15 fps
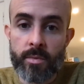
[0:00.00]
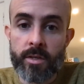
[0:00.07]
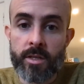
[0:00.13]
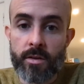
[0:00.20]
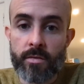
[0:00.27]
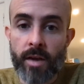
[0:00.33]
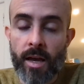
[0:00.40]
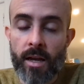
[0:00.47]
sort
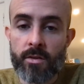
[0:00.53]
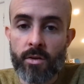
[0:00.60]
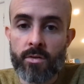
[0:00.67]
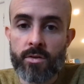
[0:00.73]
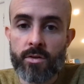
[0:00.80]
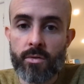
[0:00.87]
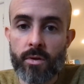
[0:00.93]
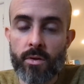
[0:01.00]
of held on
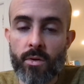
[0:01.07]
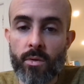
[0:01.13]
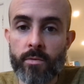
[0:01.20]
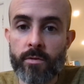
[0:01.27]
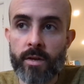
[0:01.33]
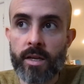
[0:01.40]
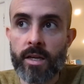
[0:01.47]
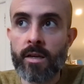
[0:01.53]
to and
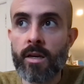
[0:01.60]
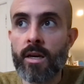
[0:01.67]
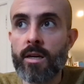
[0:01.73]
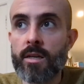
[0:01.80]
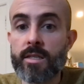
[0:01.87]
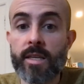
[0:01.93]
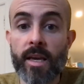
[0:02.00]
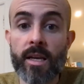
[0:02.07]
hopefully
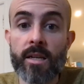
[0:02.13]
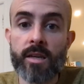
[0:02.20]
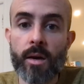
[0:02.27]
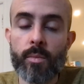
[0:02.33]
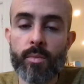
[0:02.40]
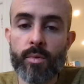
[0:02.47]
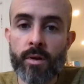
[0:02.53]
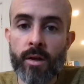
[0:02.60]
scaled
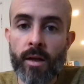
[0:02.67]
up.